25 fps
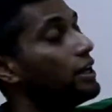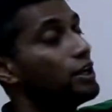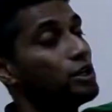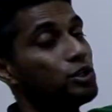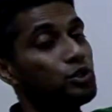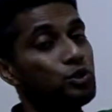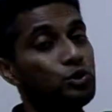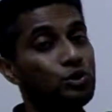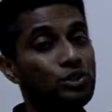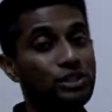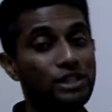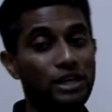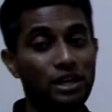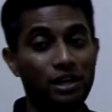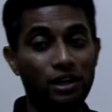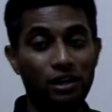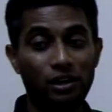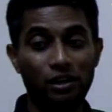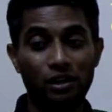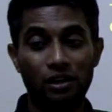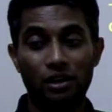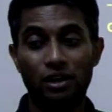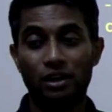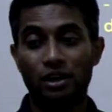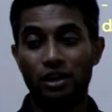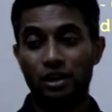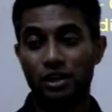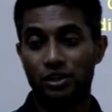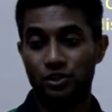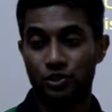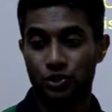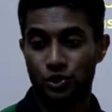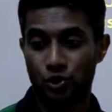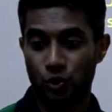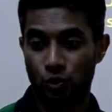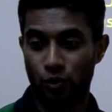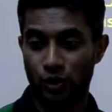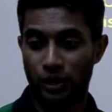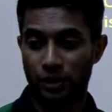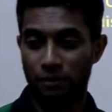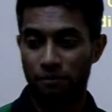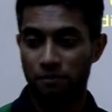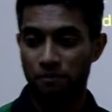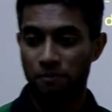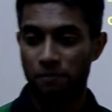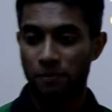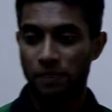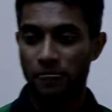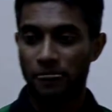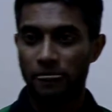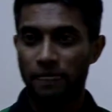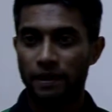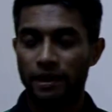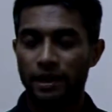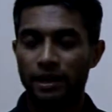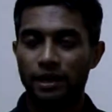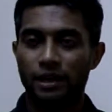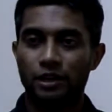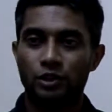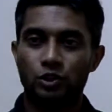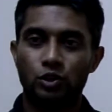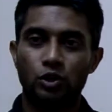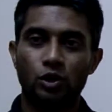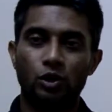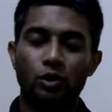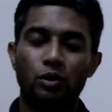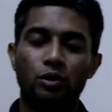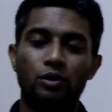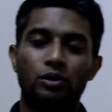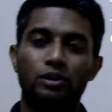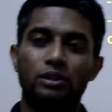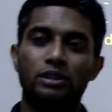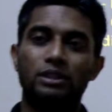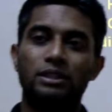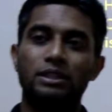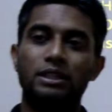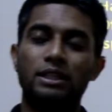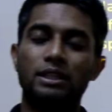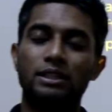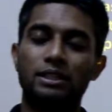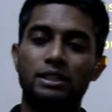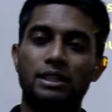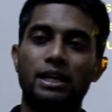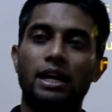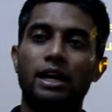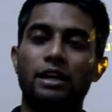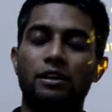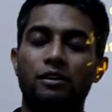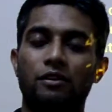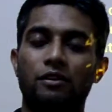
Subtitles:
to tell a story. So this kind